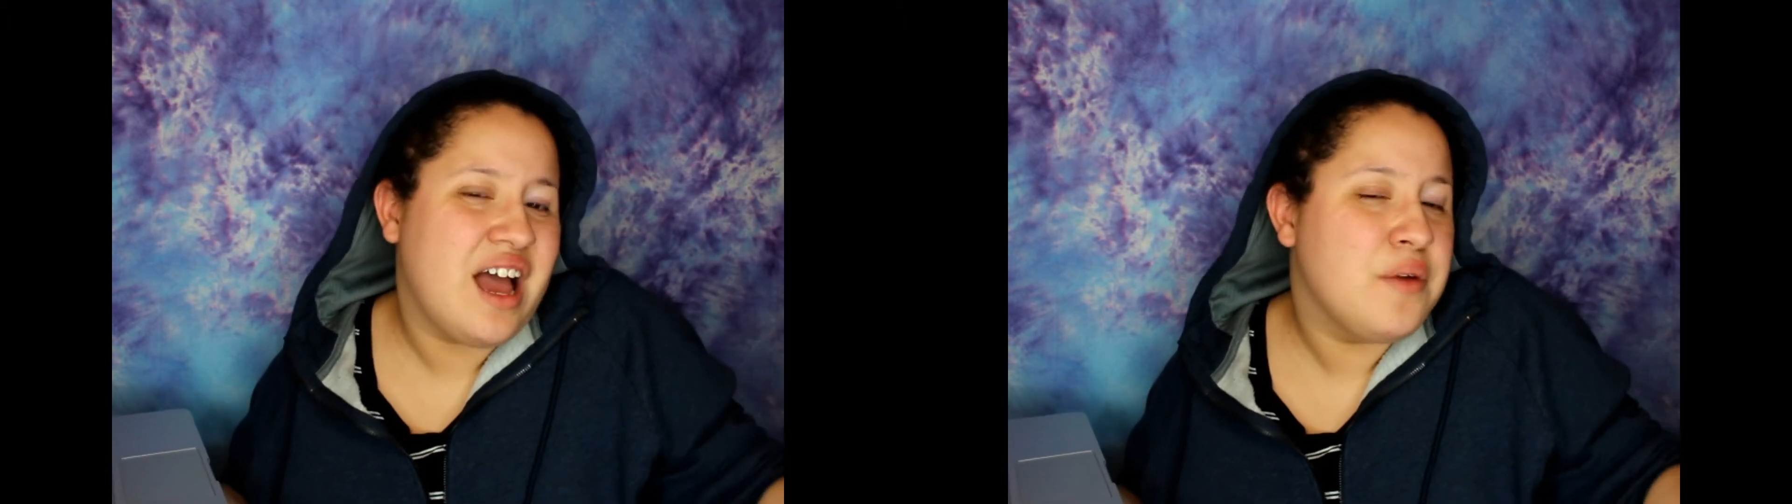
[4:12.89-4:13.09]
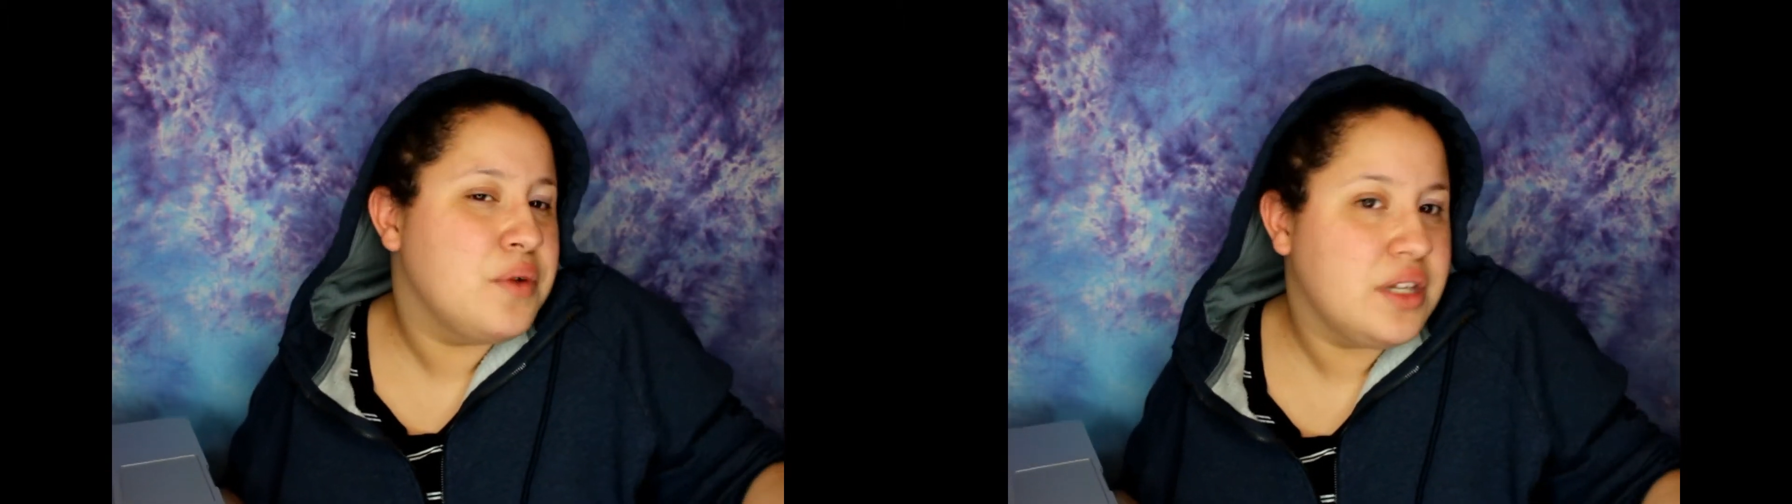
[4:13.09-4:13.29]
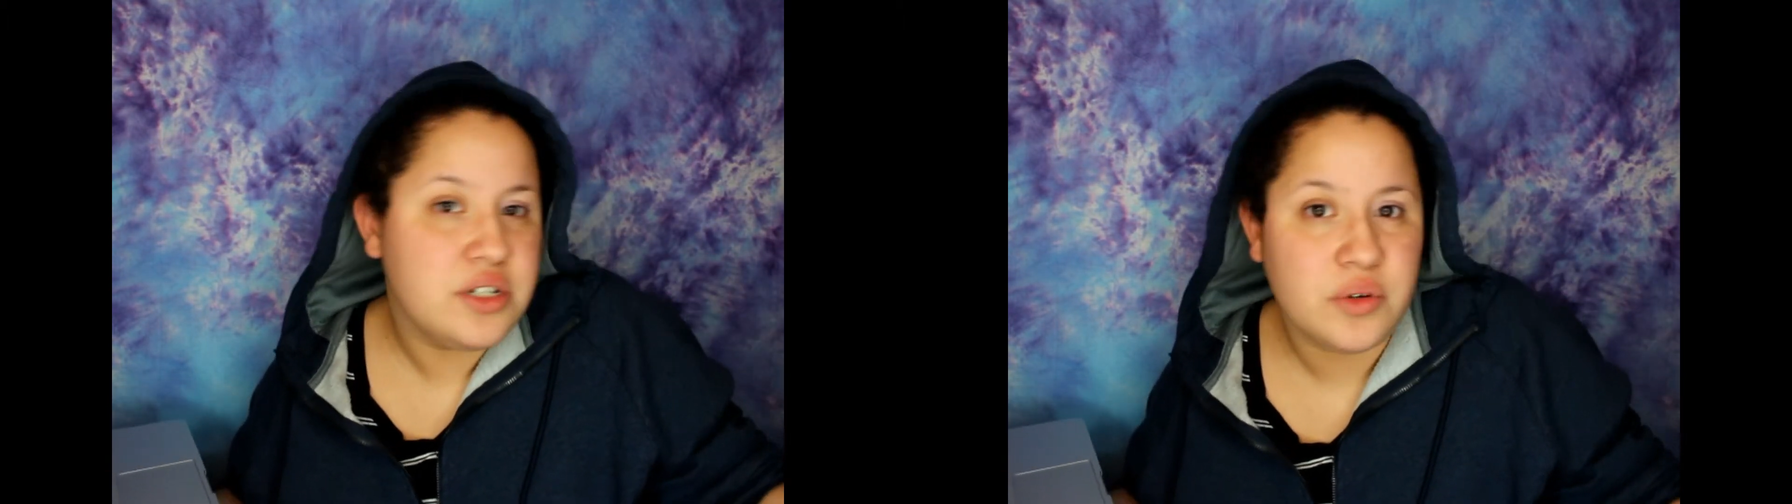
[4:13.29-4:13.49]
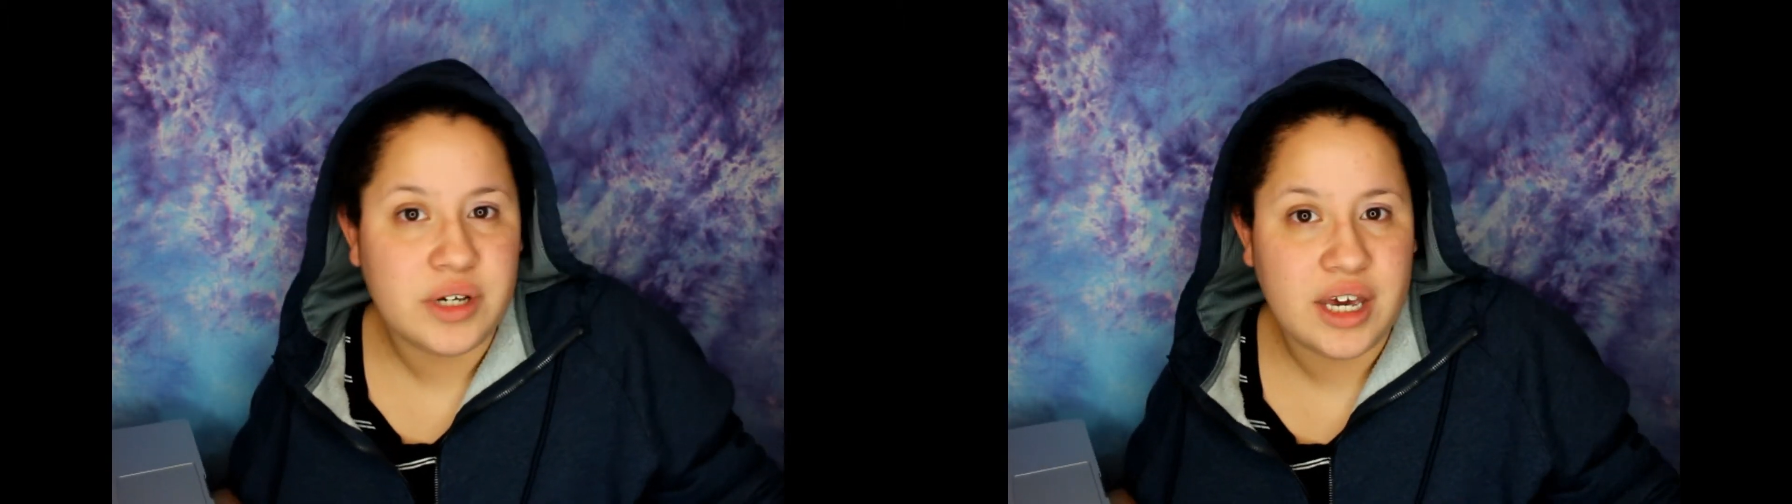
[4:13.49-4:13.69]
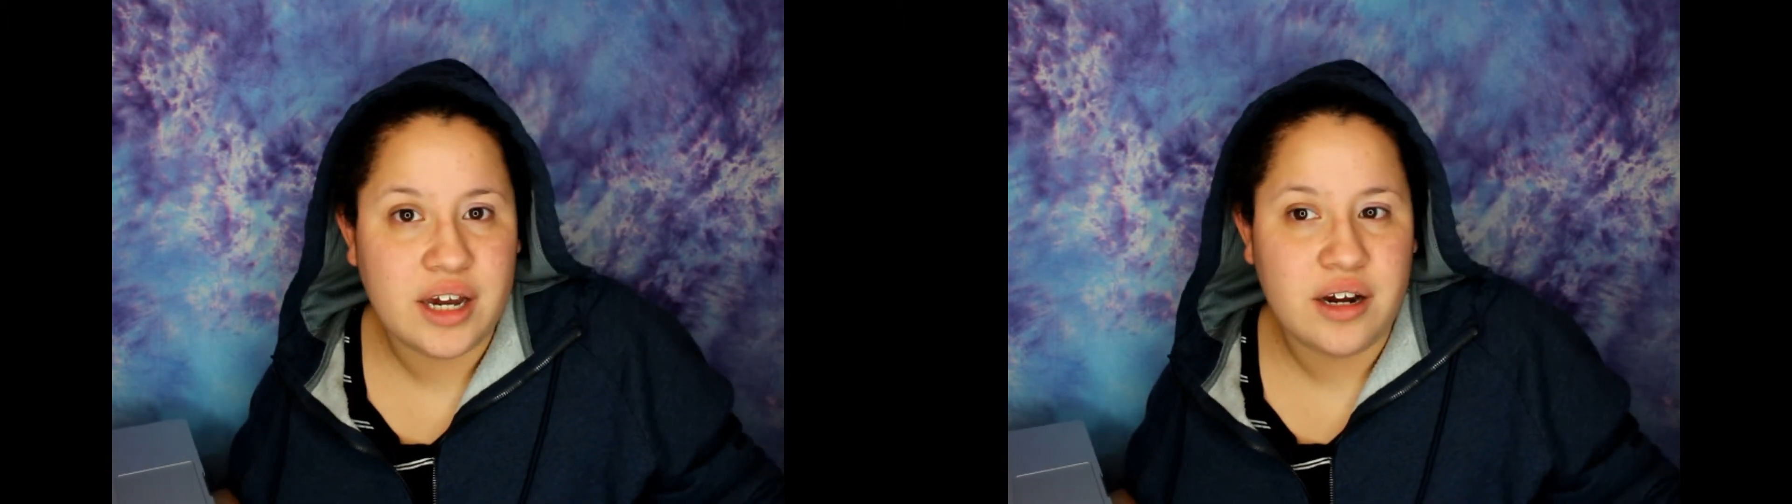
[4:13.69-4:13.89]
I really don't
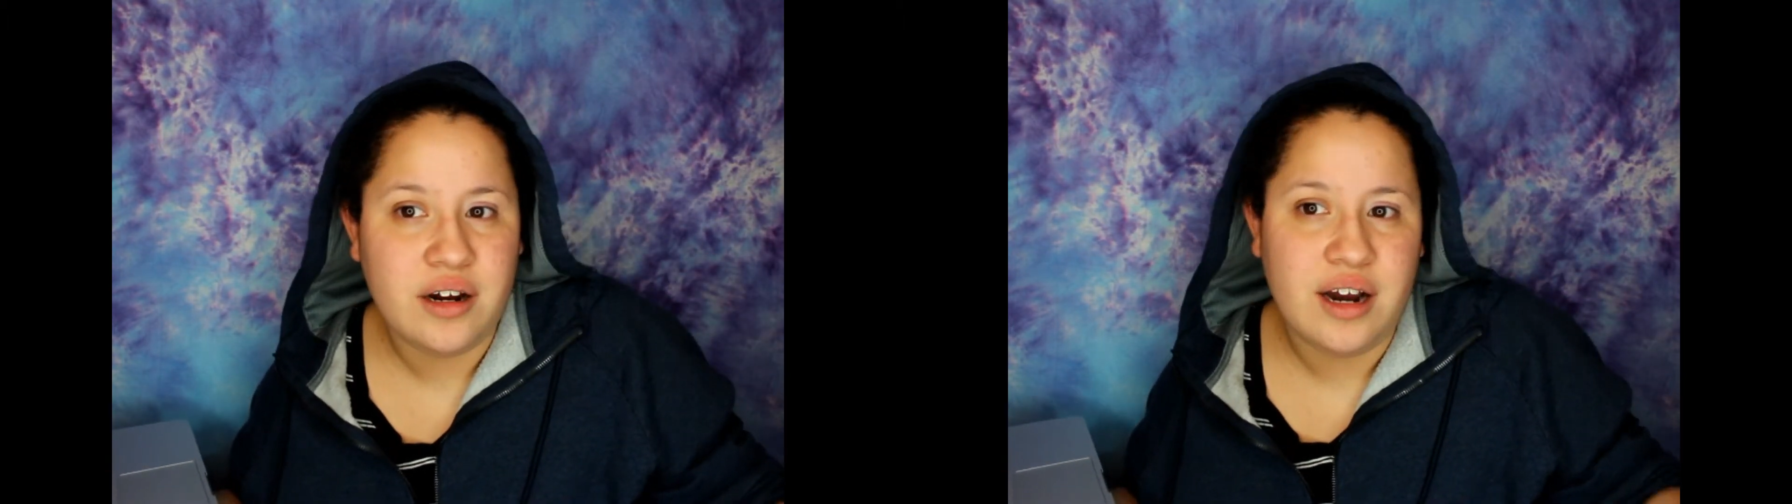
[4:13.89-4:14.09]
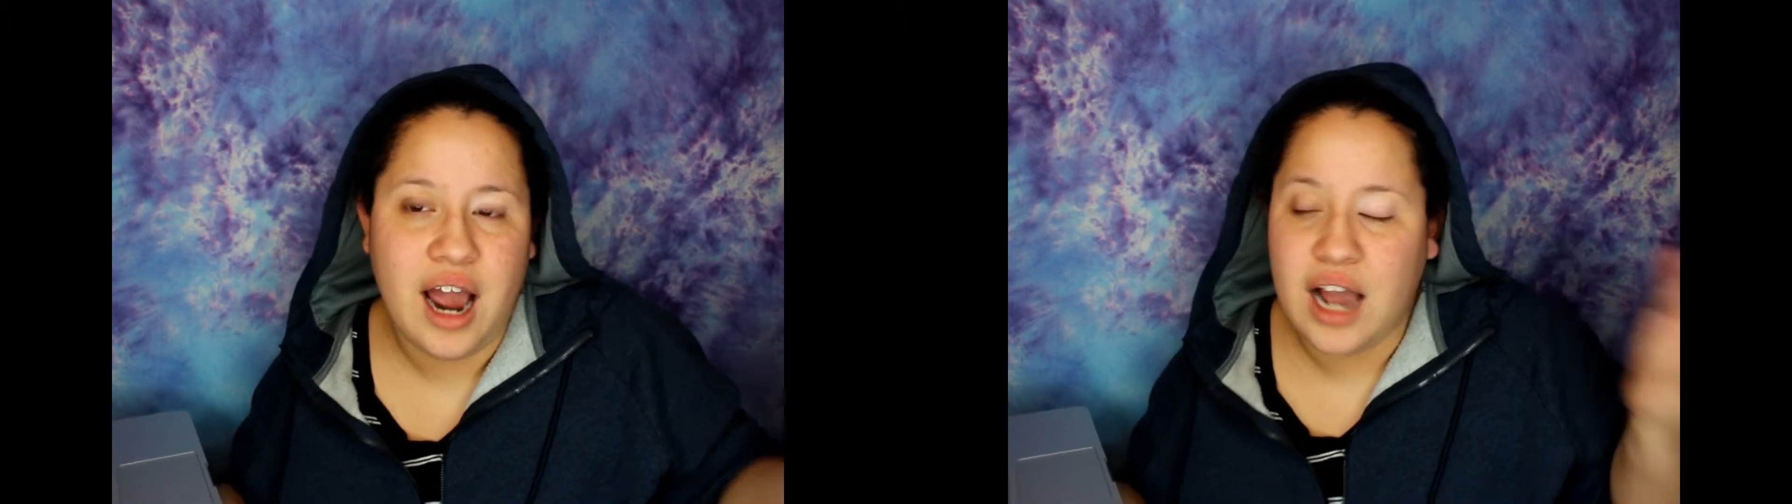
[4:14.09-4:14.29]
care.